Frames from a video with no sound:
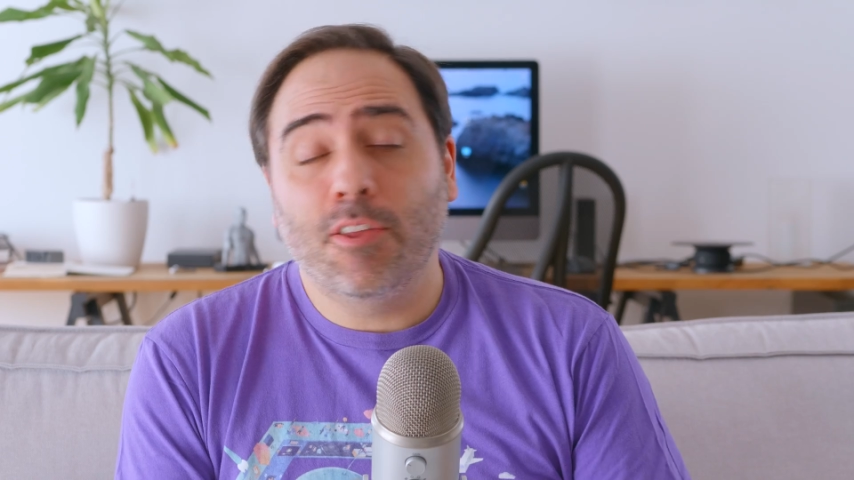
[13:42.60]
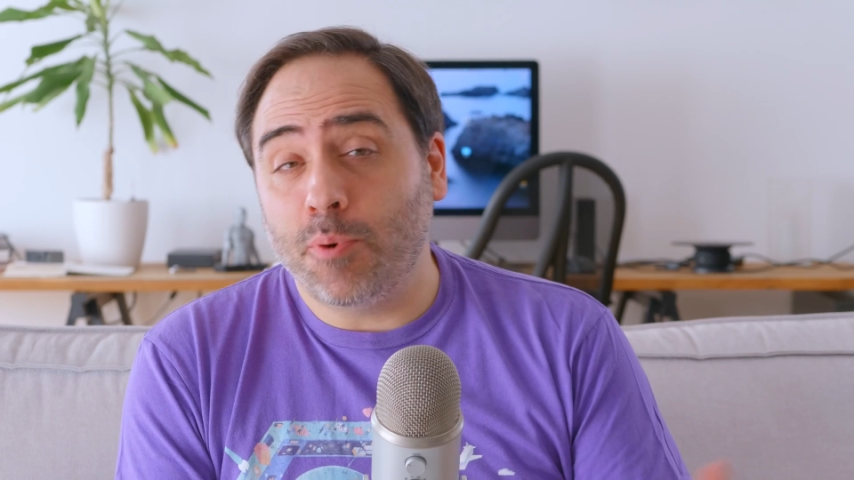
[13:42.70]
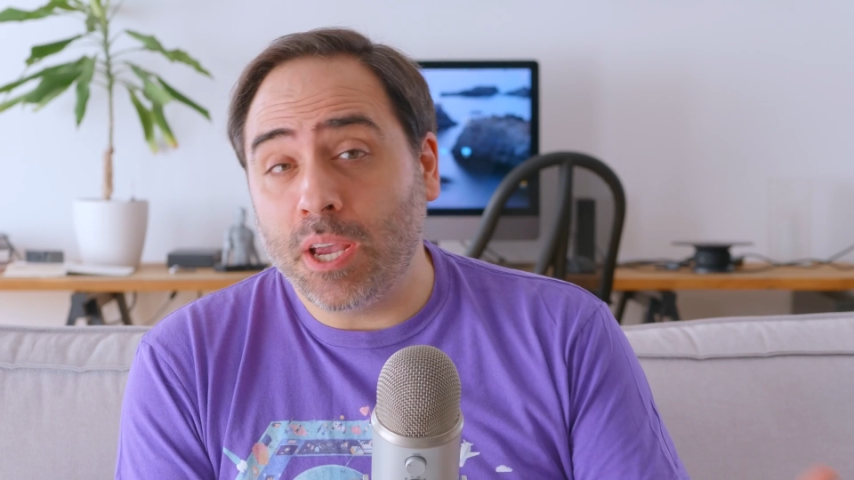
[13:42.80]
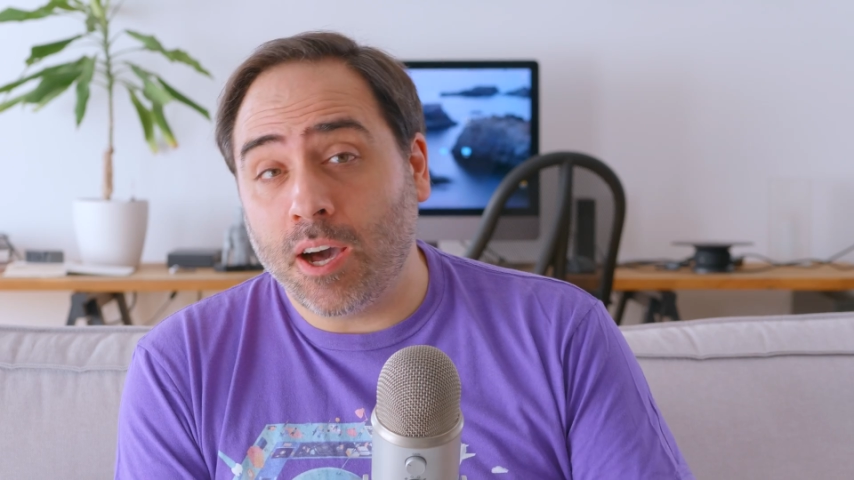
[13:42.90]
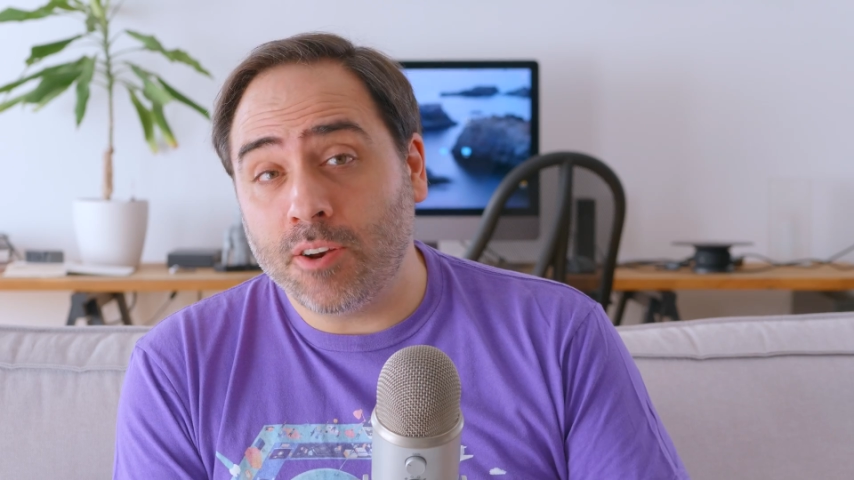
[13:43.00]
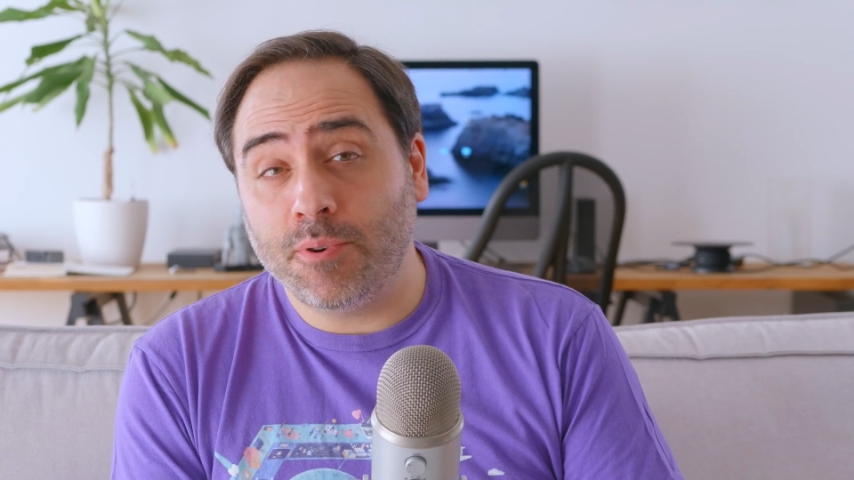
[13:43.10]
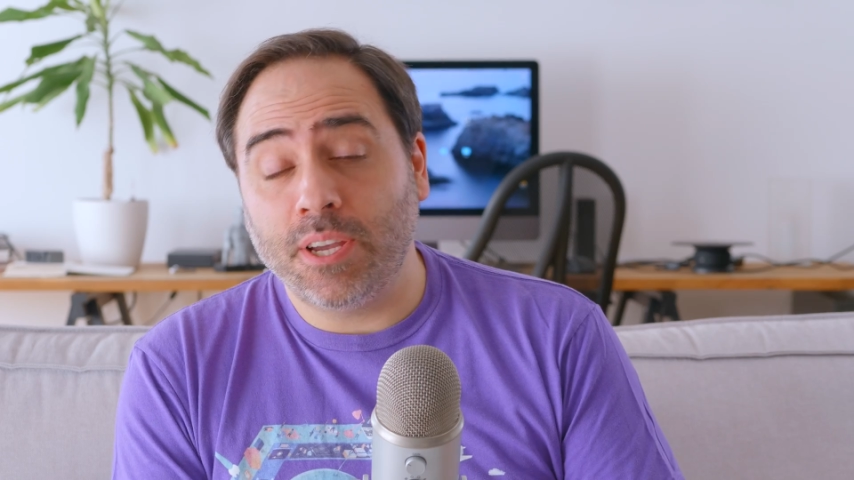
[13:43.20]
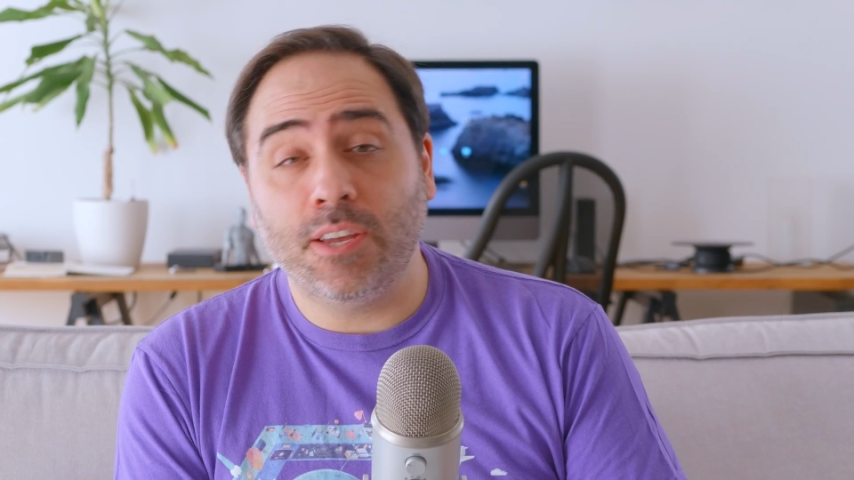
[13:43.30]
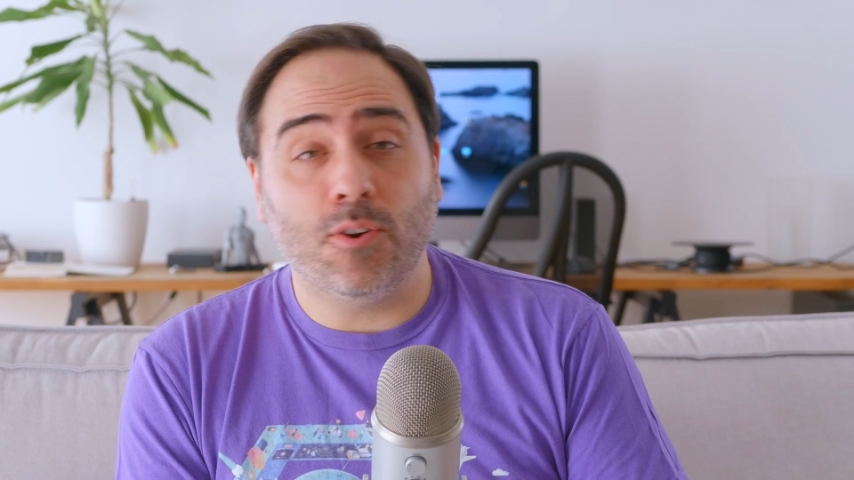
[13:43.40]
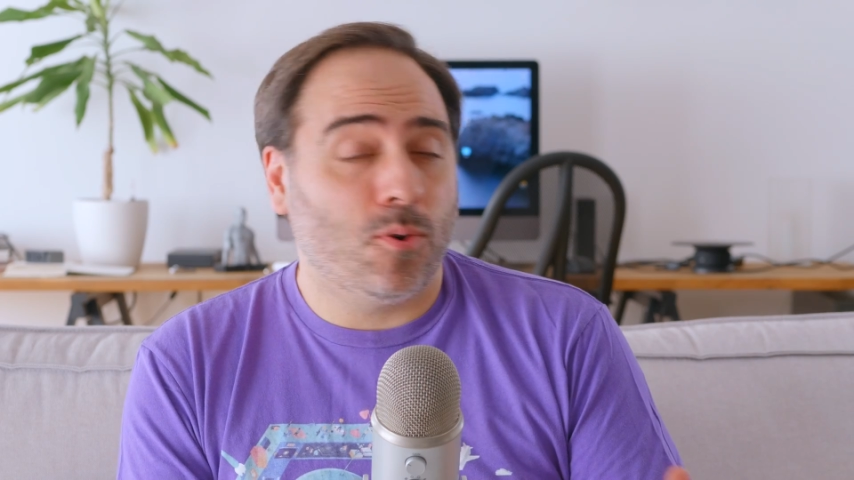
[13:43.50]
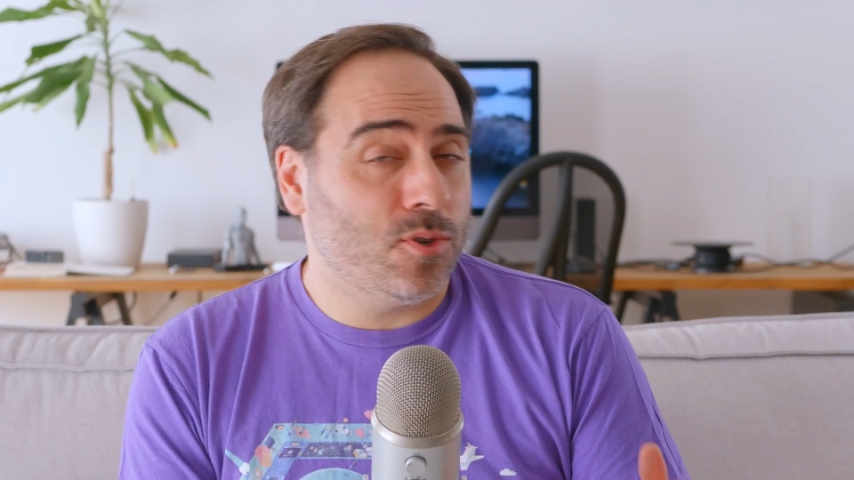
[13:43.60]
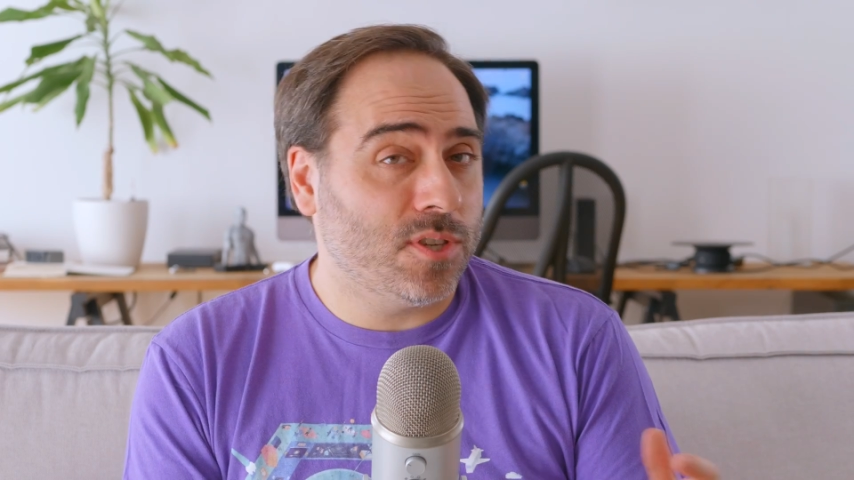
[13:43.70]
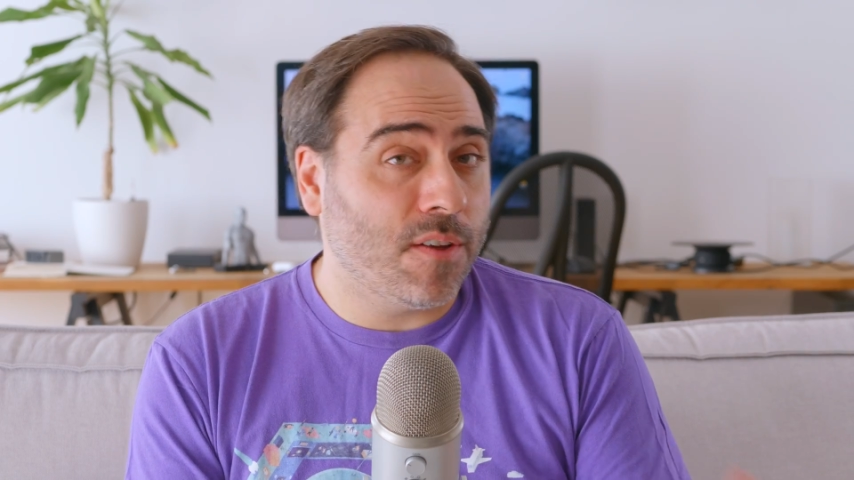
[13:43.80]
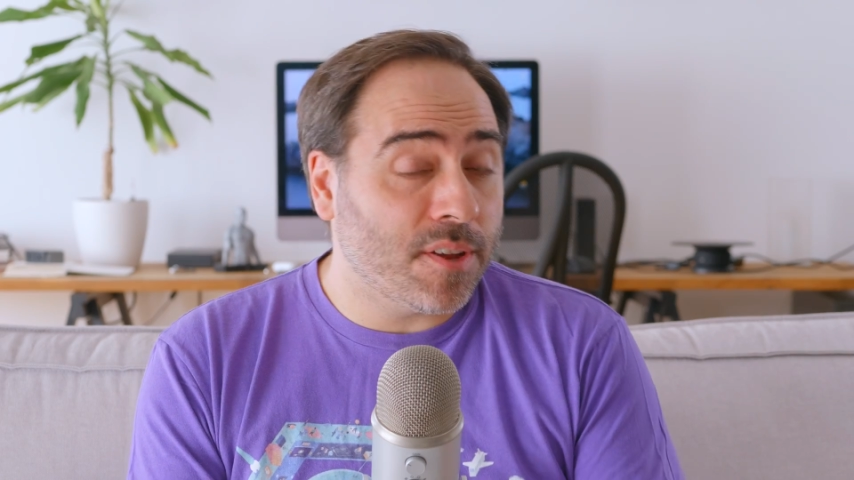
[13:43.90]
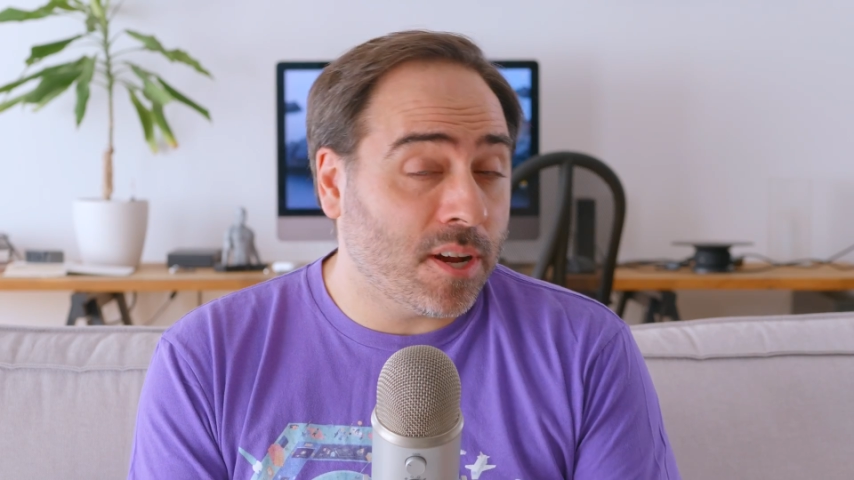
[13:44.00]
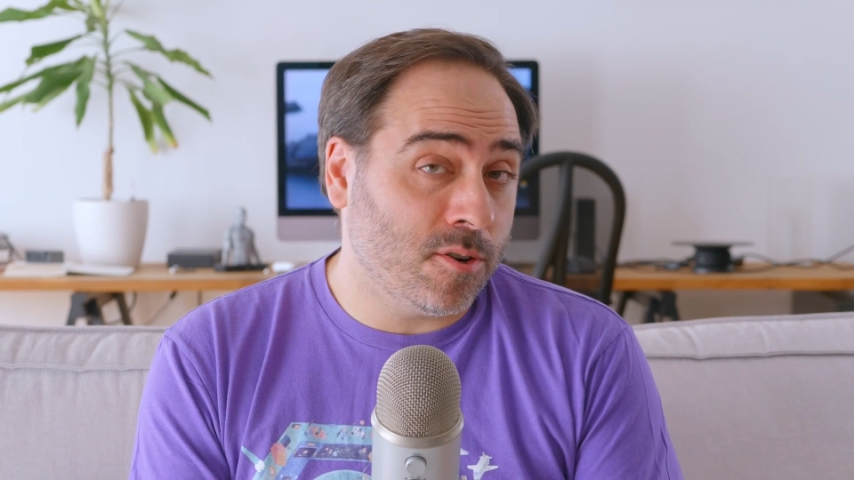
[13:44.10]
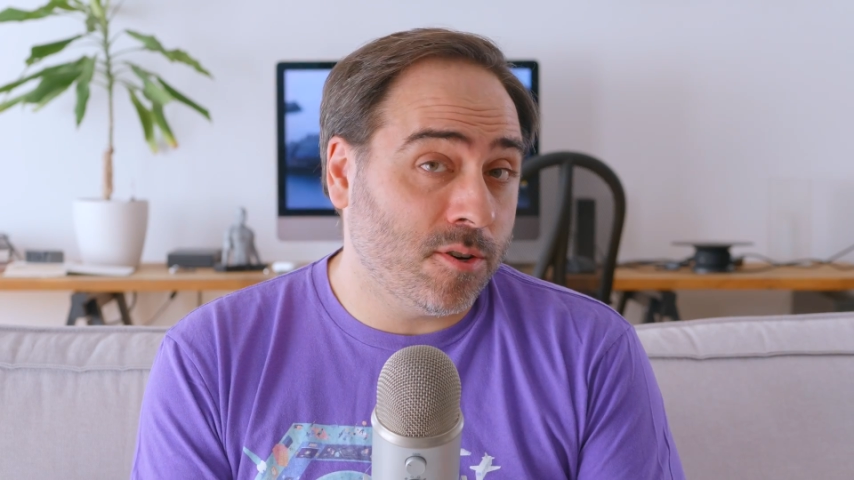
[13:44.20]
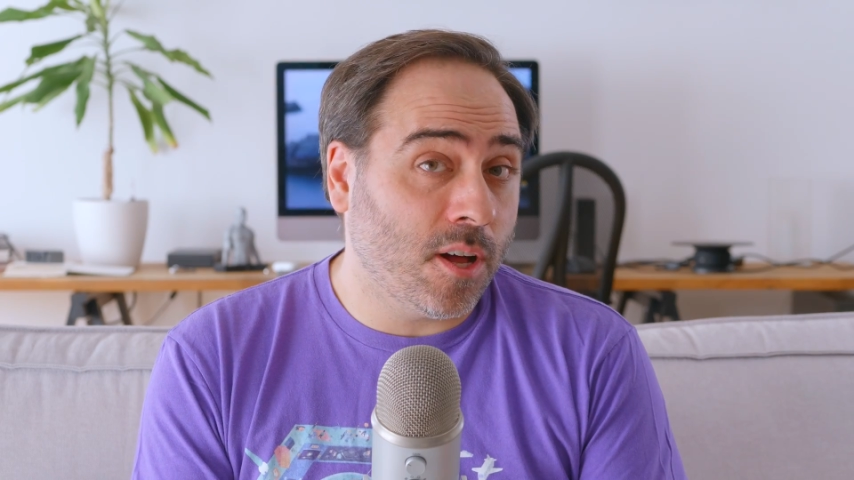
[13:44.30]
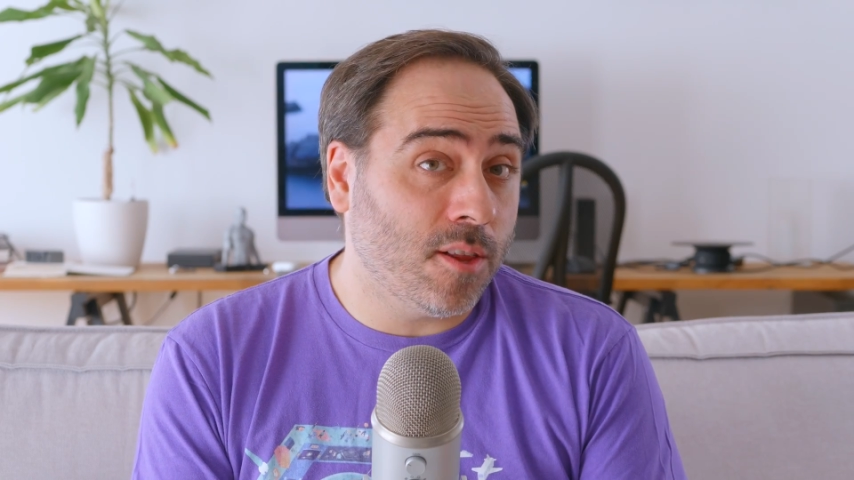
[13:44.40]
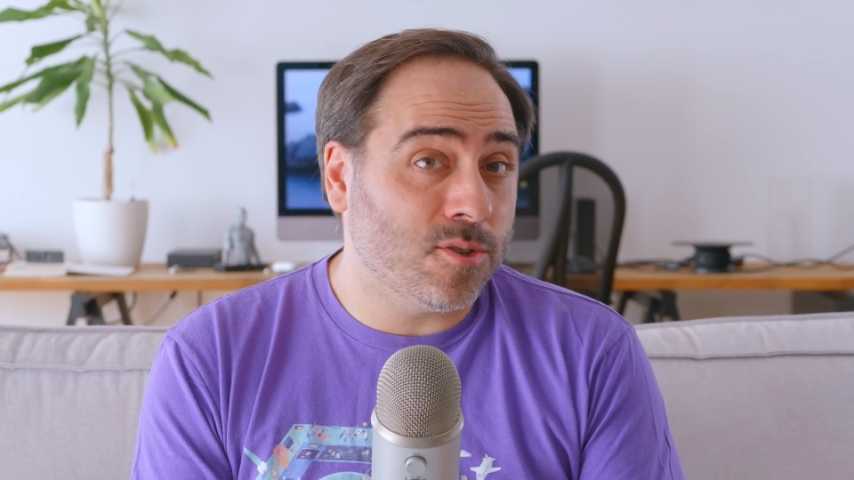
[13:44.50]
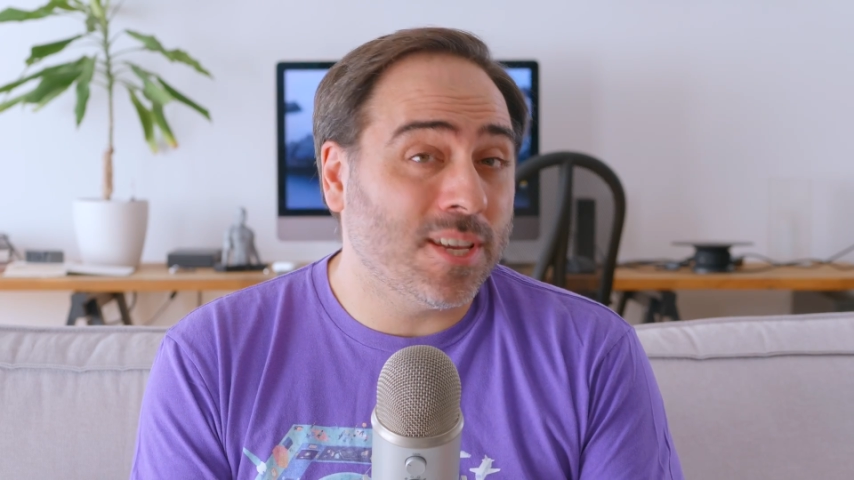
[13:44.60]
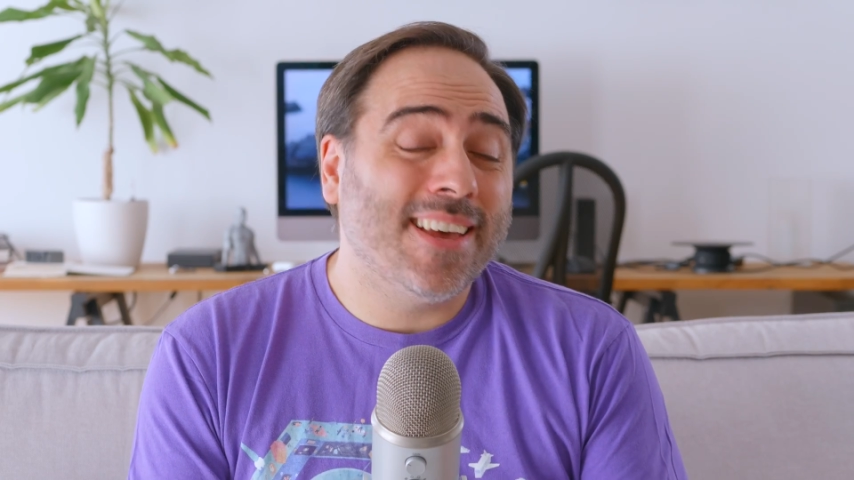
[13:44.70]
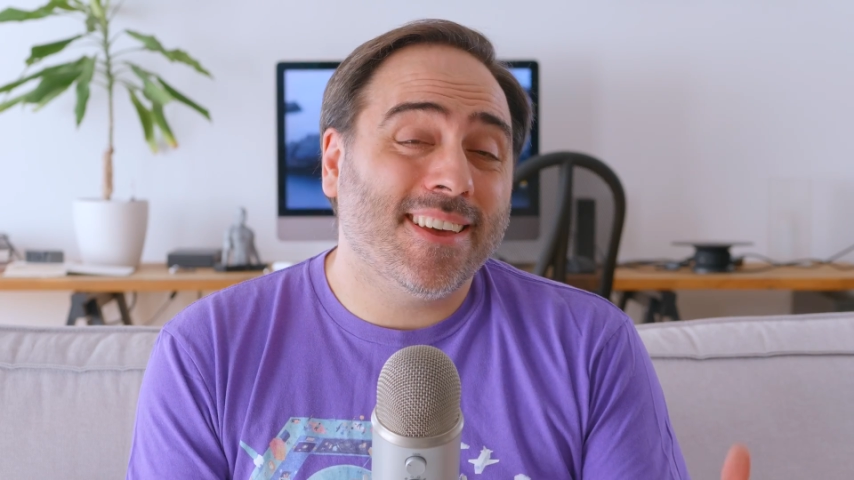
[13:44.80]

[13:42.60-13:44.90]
$300 or $700